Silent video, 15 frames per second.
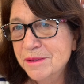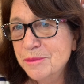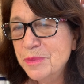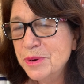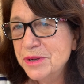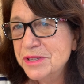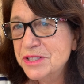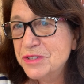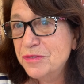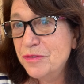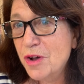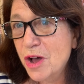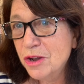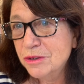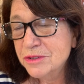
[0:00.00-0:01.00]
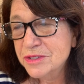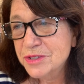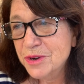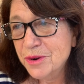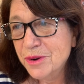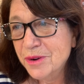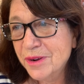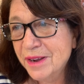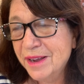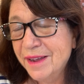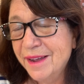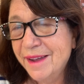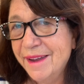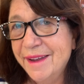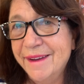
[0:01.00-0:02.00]
prince follows her,
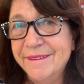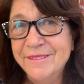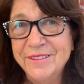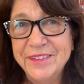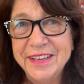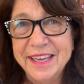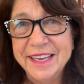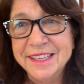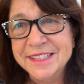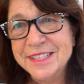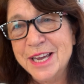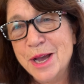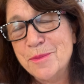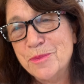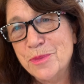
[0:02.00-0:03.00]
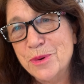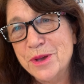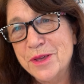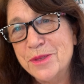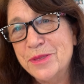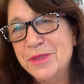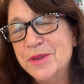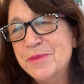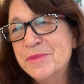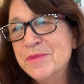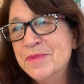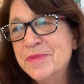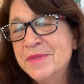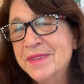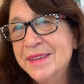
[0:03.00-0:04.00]
and we end up with
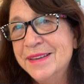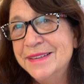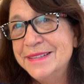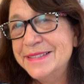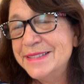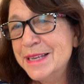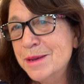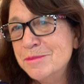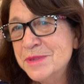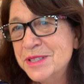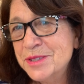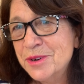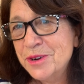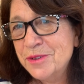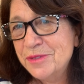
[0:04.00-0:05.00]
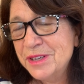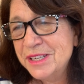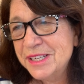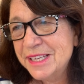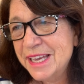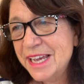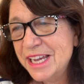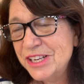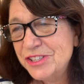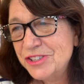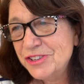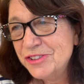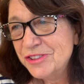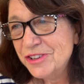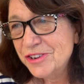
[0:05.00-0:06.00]
some sort of
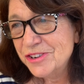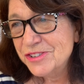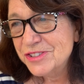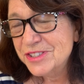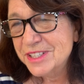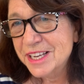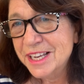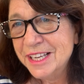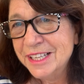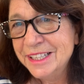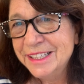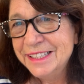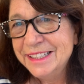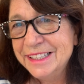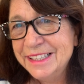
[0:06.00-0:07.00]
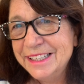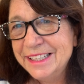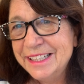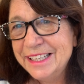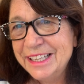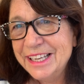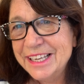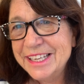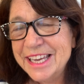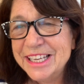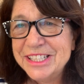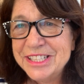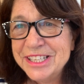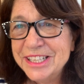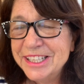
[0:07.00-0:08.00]
indication there's a
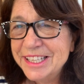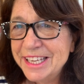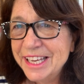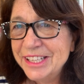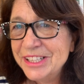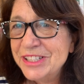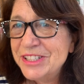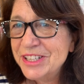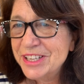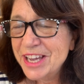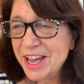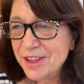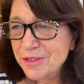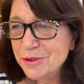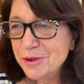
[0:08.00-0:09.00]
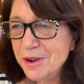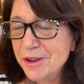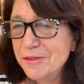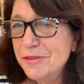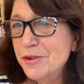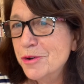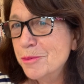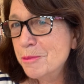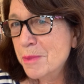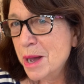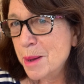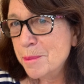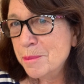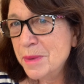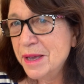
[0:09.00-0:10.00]
getting together of her
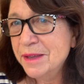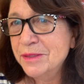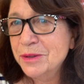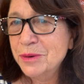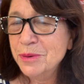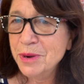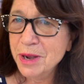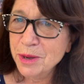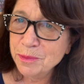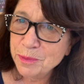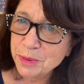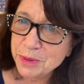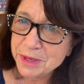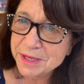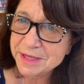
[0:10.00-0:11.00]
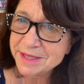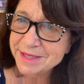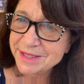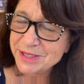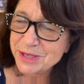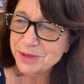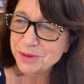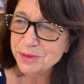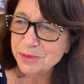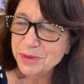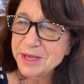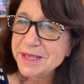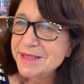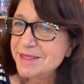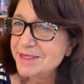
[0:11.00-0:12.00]
mom and the crown prince to
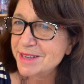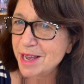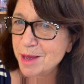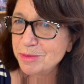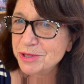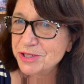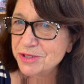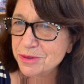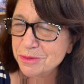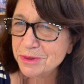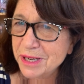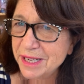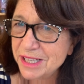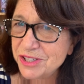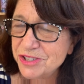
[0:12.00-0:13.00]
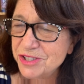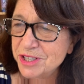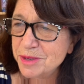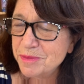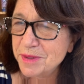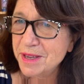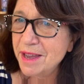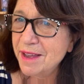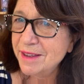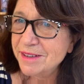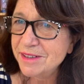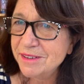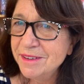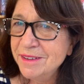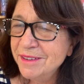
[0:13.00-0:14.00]
reestablish the relationship they had
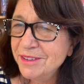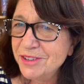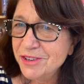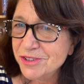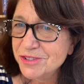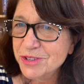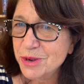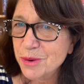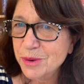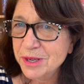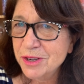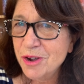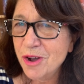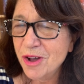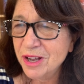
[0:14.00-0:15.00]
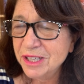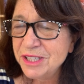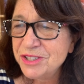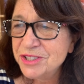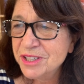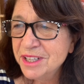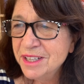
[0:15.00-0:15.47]
years ago in college.